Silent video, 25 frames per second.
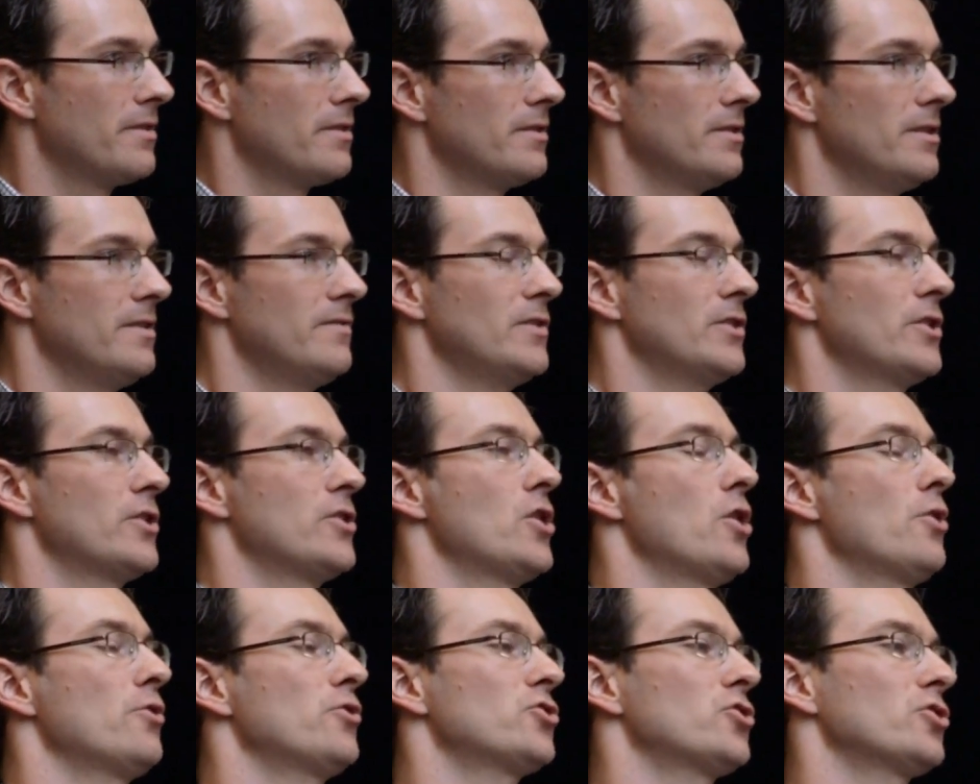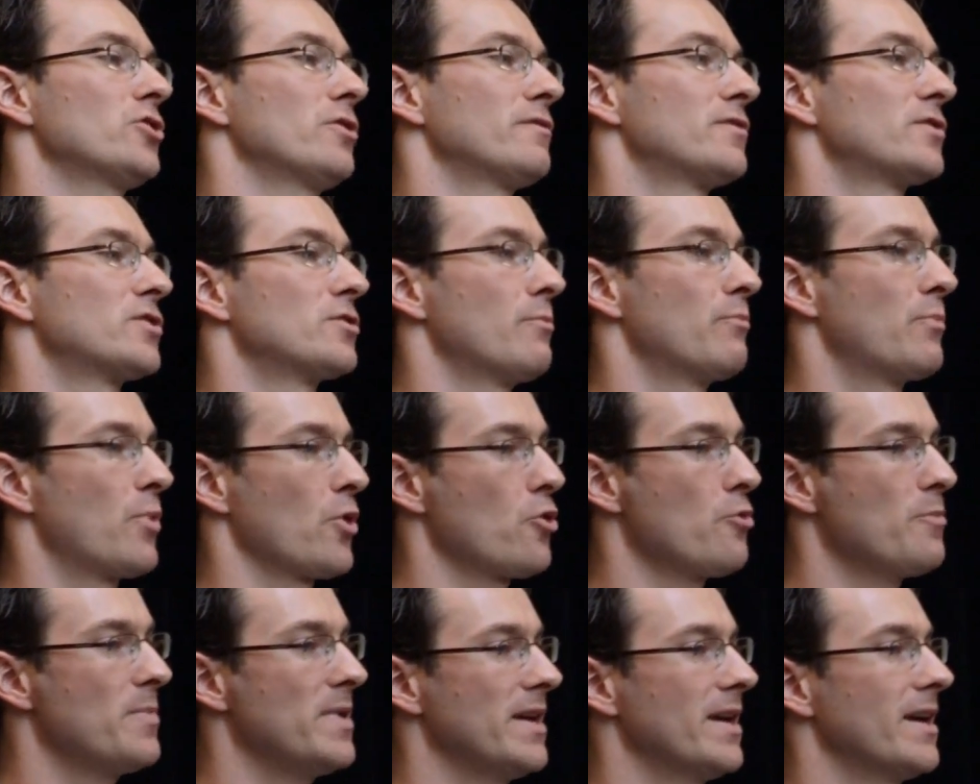Even the notion of
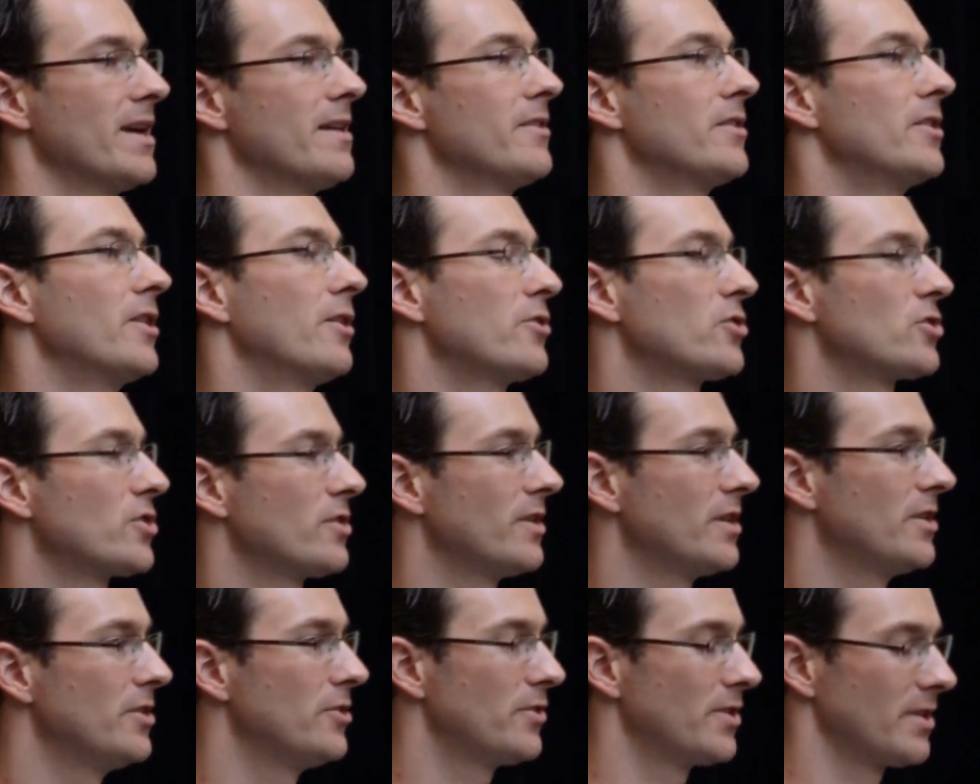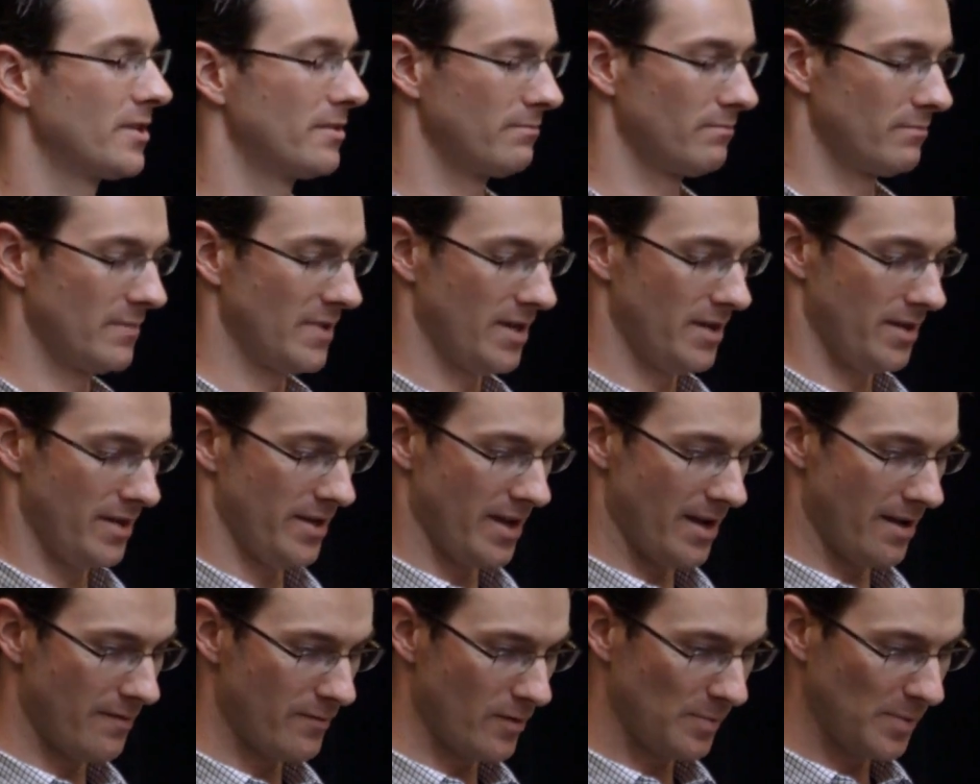suburbia, the notion that you can
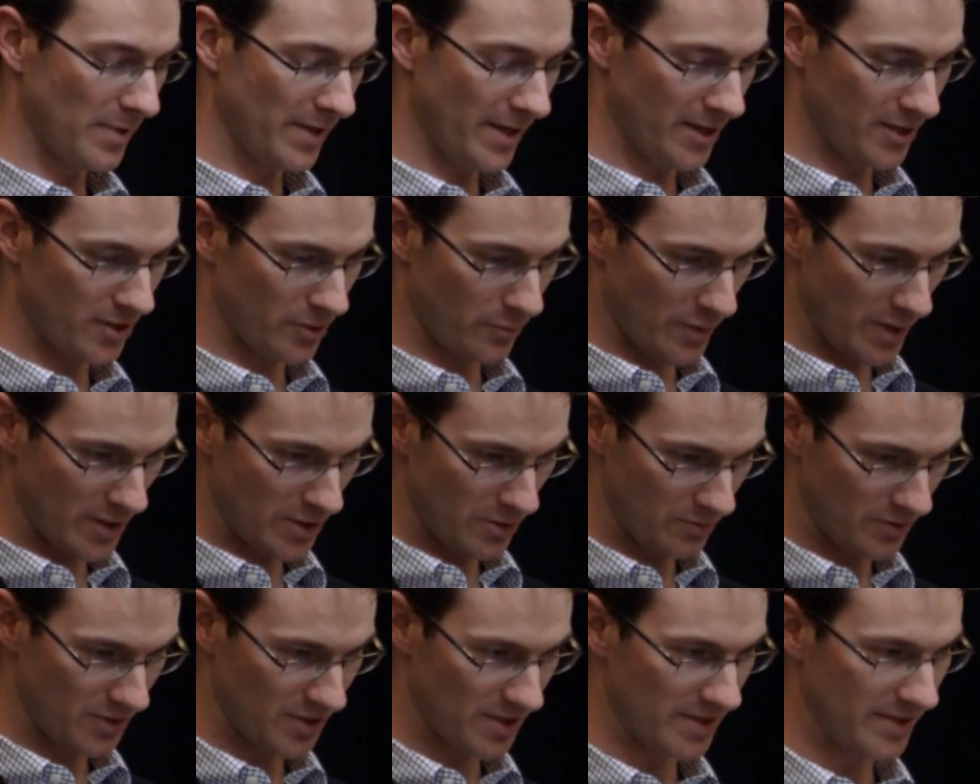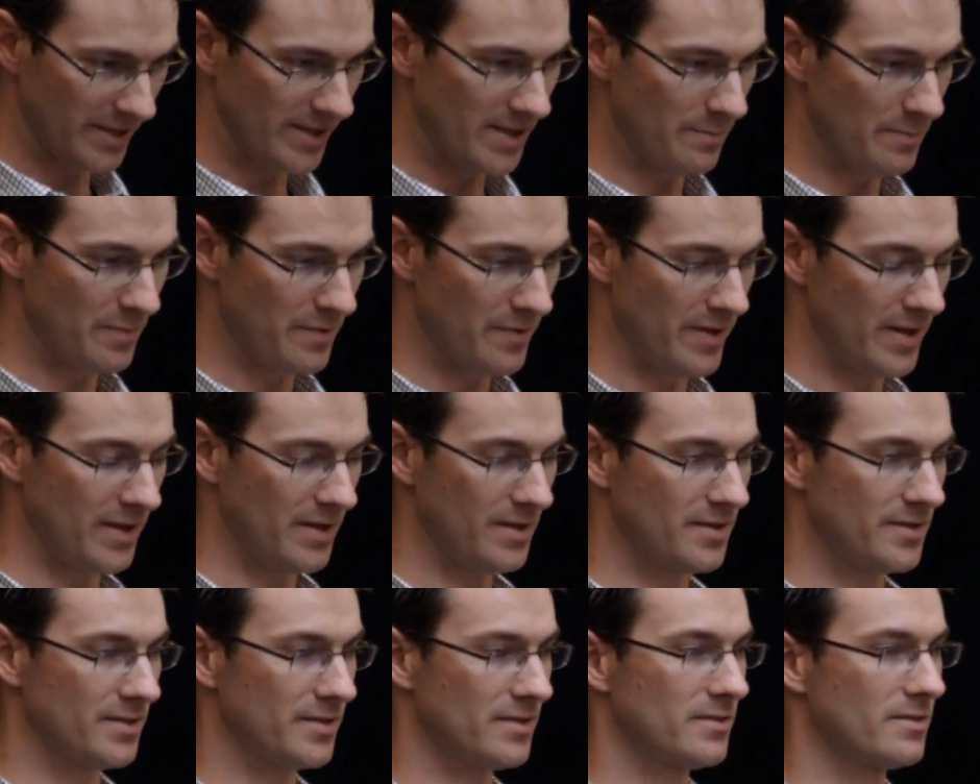have a place where you sleep that
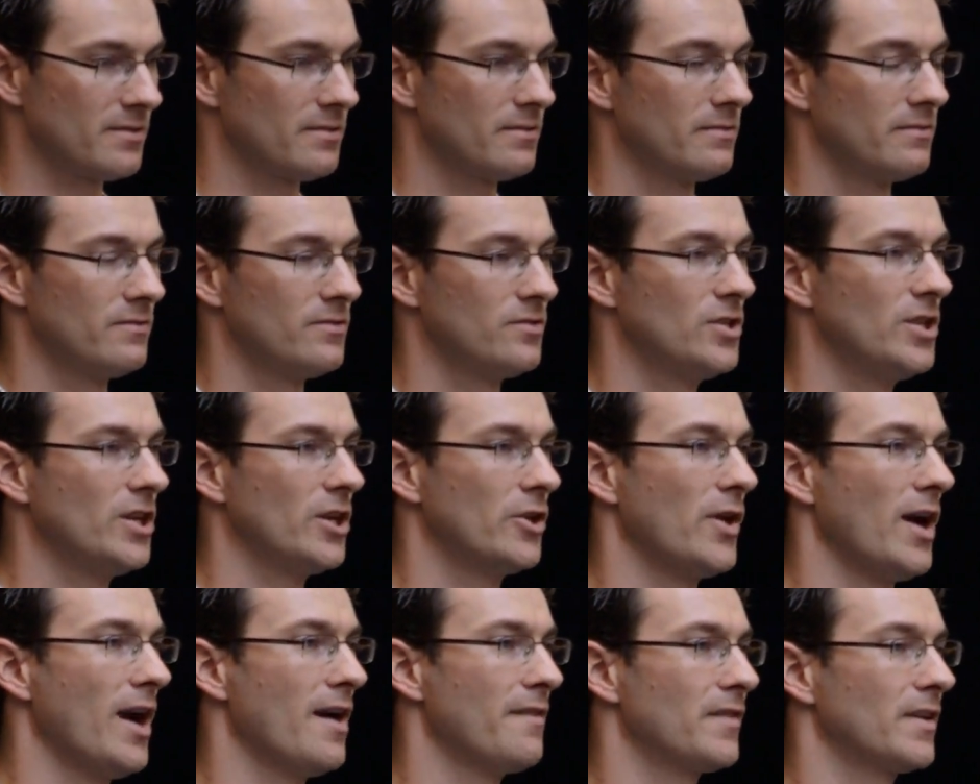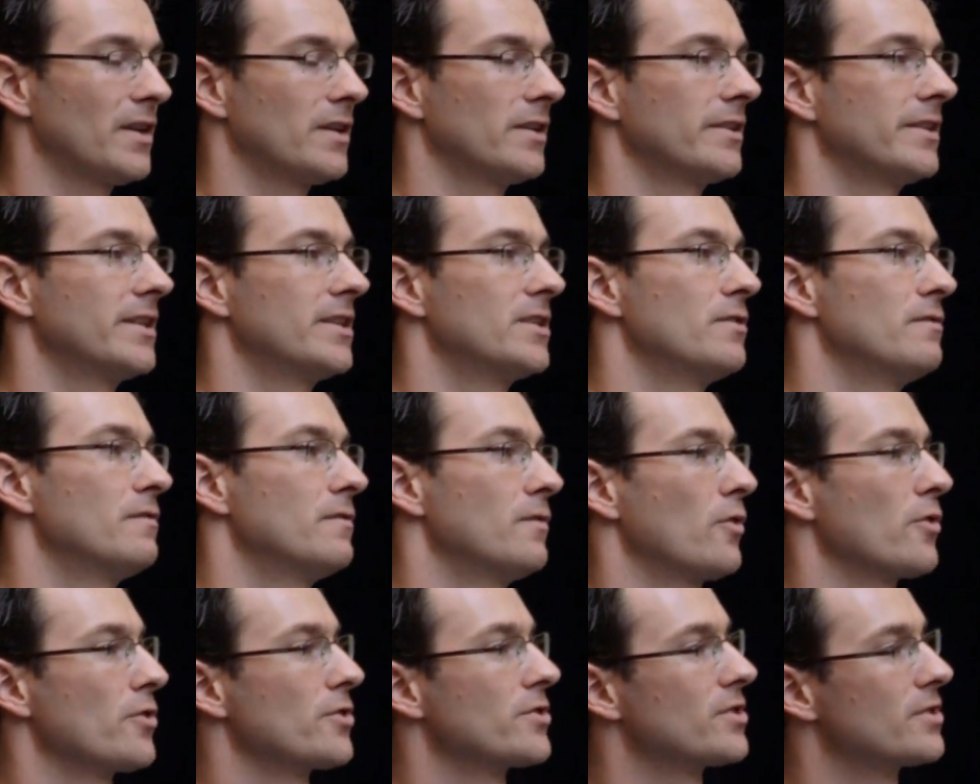is geographically
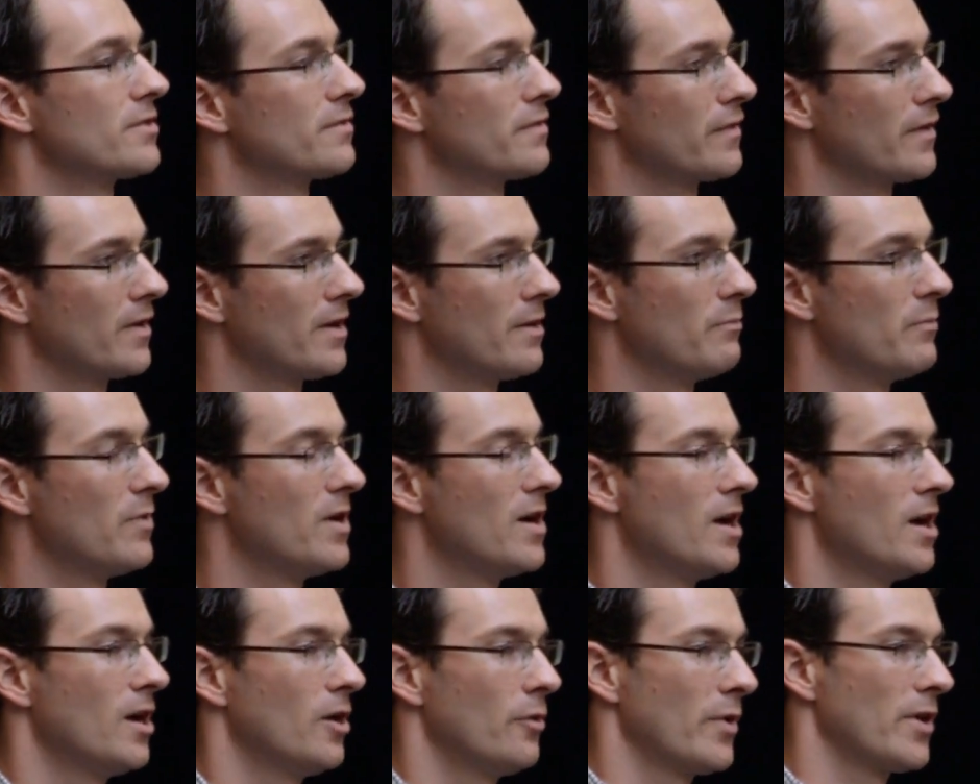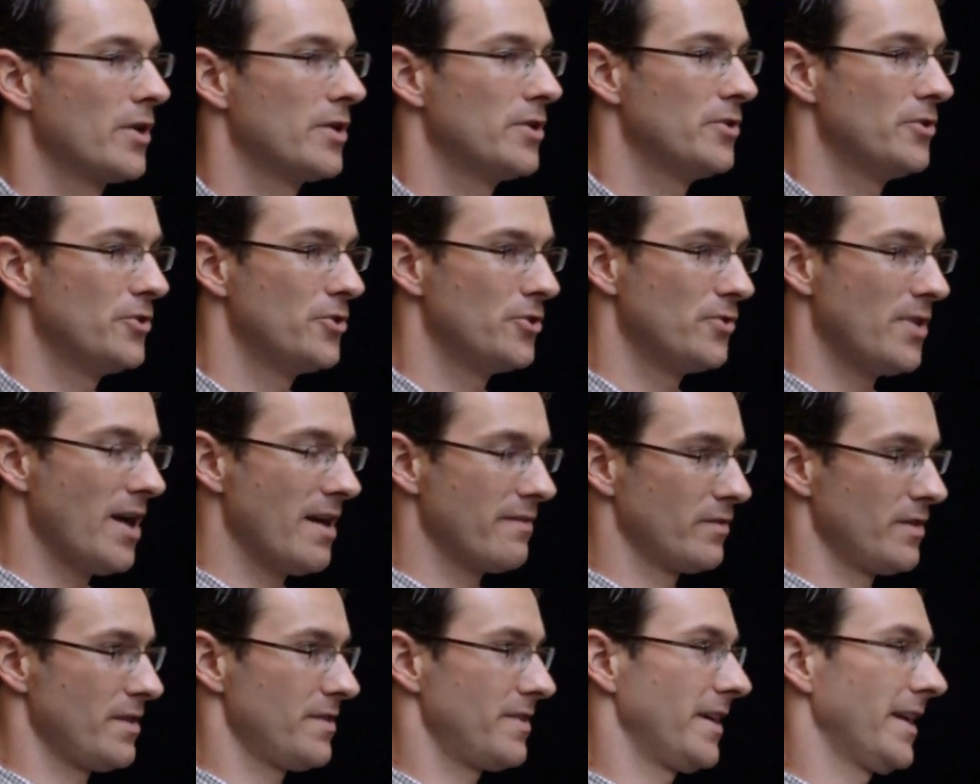divorced from where you do
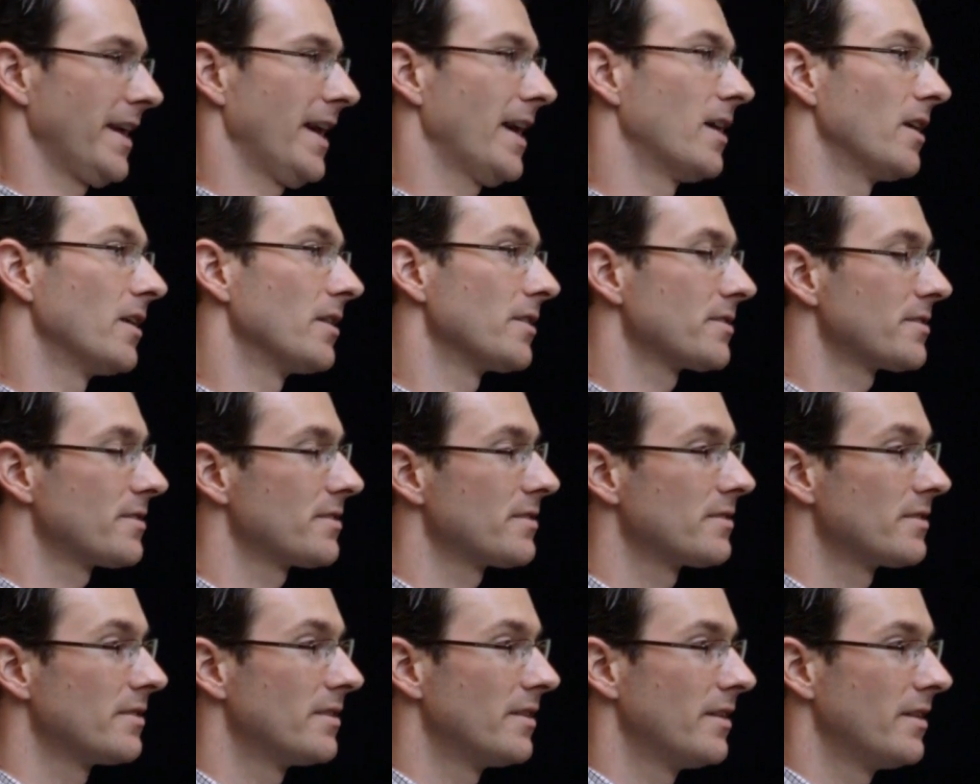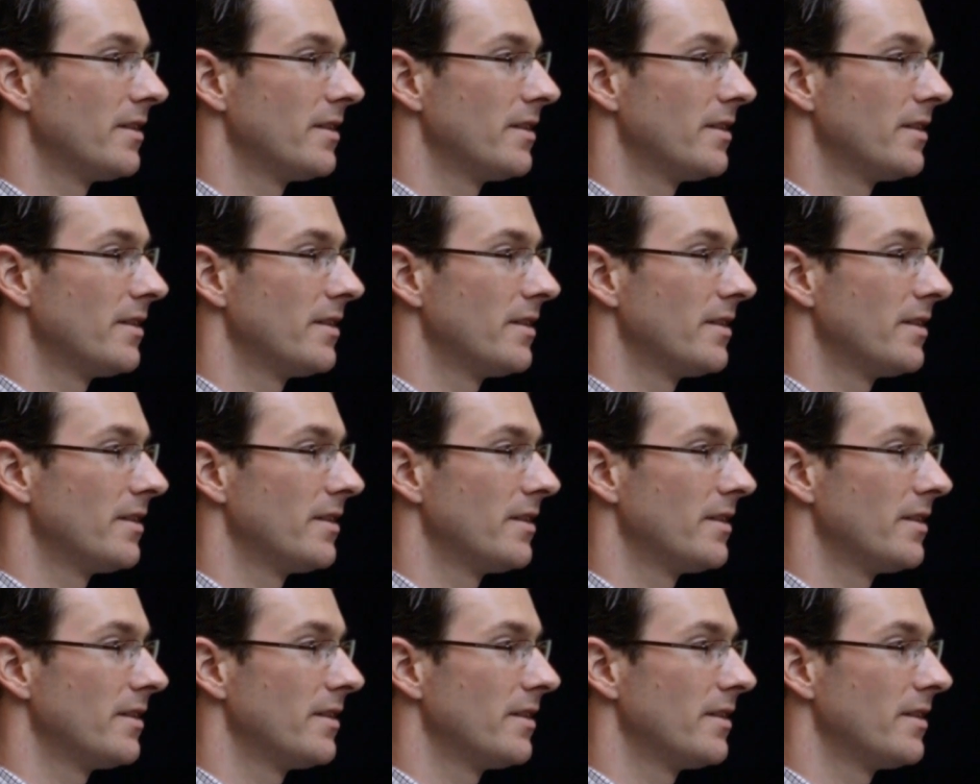everything else.